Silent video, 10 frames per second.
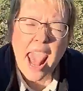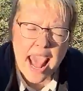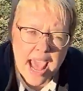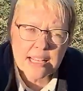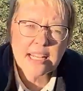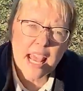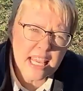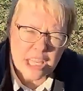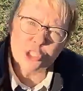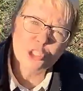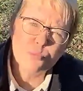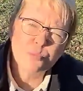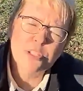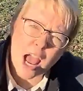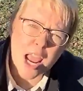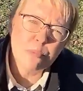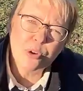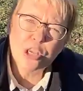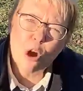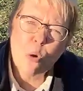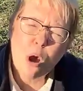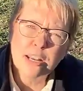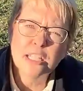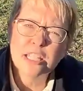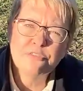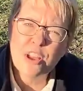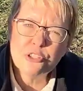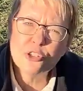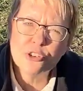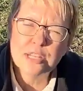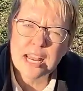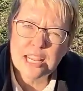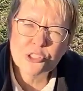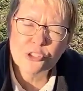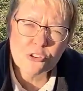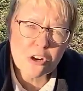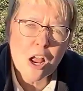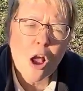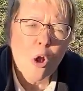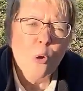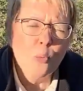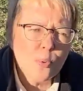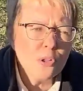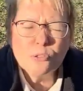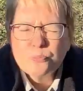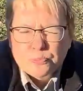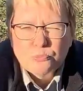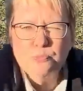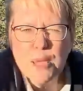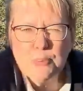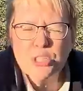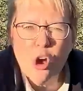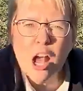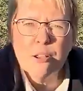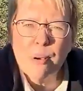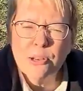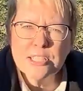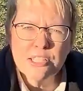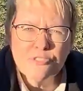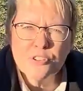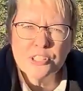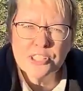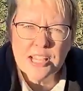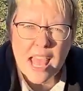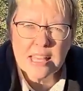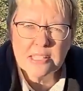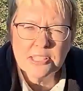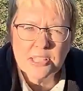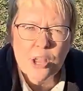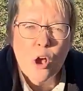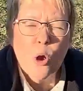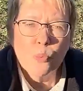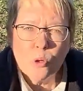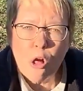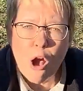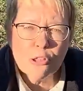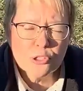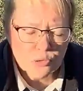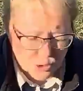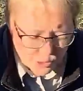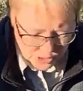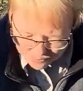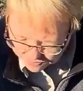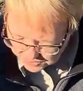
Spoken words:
And each time we go on an adventure in nature, we'll maybe talk about a different sense. We'll also do some